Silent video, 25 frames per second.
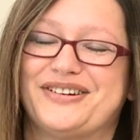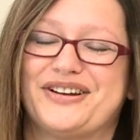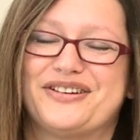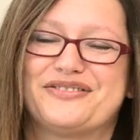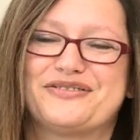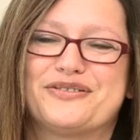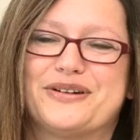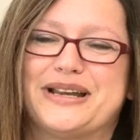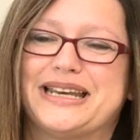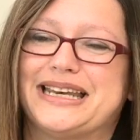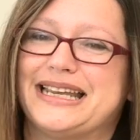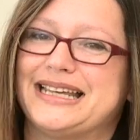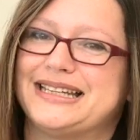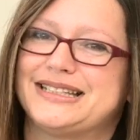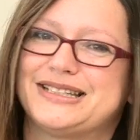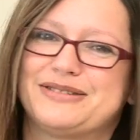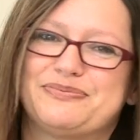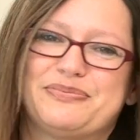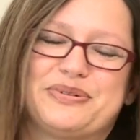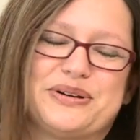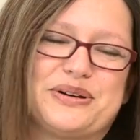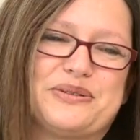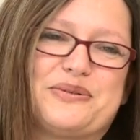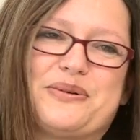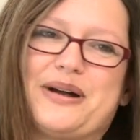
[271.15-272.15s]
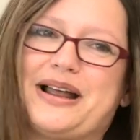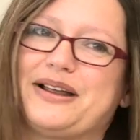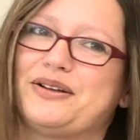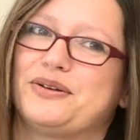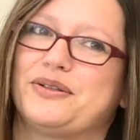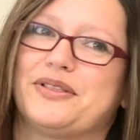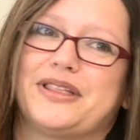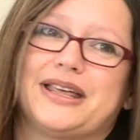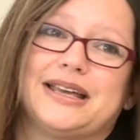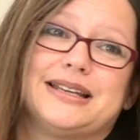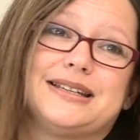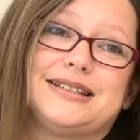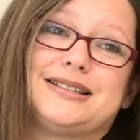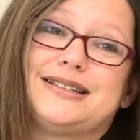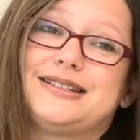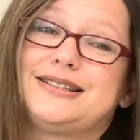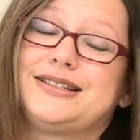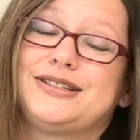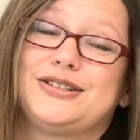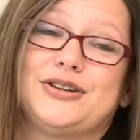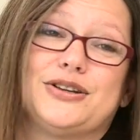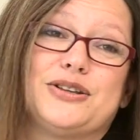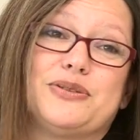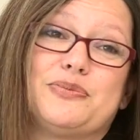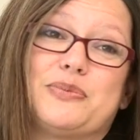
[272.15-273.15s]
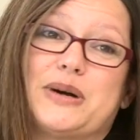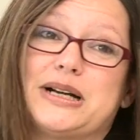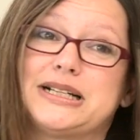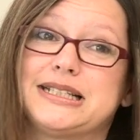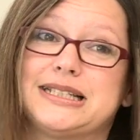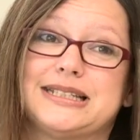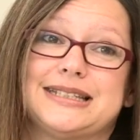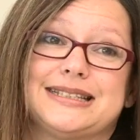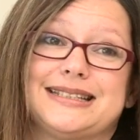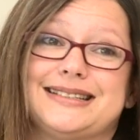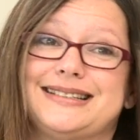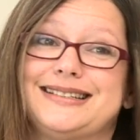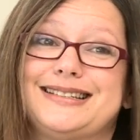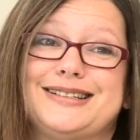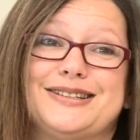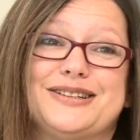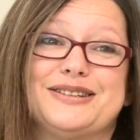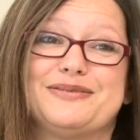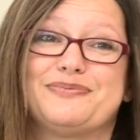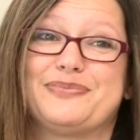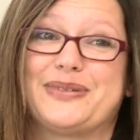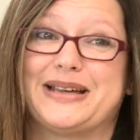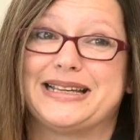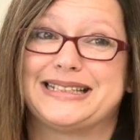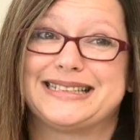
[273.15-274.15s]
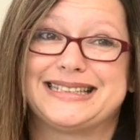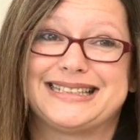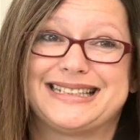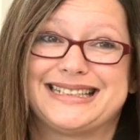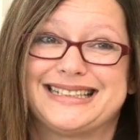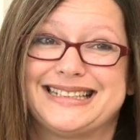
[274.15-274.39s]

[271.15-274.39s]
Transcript: if we need to put away all their toothbrushes and toothpaste,